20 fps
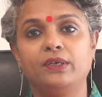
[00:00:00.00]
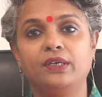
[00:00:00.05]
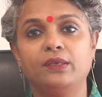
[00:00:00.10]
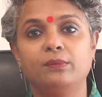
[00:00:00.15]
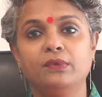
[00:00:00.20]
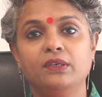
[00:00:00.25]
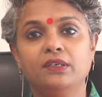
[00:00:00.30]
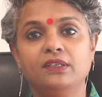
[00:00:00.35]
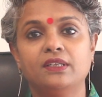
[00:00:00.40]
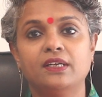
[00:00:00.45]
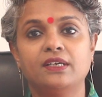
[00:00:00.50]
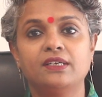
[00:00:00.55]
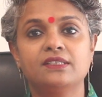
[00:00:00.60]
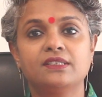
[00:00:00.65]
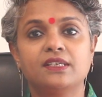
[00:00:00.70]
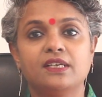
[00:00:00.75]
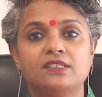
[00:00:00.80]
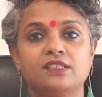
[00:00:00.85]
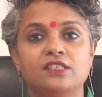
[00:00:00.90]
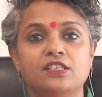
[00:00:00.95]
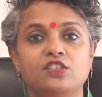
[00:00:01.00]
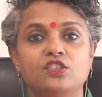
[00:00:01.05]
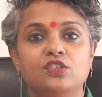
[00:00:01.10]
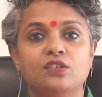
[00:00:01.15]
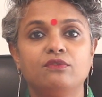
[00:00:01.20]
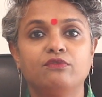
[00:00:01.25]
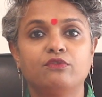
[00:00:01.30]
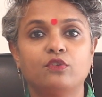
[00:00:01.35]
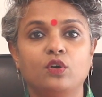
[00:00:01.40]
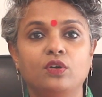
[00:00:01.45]
vitamin that is
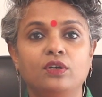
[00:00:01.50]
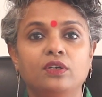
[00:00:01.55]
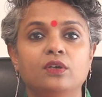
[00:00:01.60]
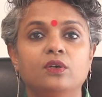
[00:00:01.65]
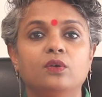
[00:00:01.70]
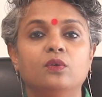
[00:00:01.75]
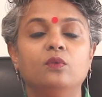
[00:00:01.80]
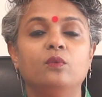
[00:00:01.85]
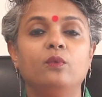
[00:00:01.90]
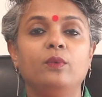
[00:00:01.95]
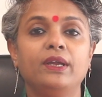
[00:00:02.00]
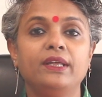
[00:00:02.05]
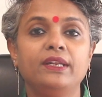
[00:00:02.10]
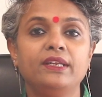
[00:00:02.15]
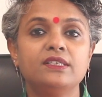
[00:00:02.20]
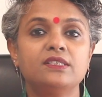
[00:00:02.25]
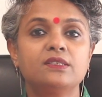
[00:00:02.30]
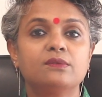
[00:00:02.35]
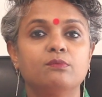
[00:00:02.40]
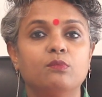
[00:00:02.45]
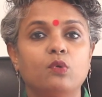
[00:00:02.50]
essential for various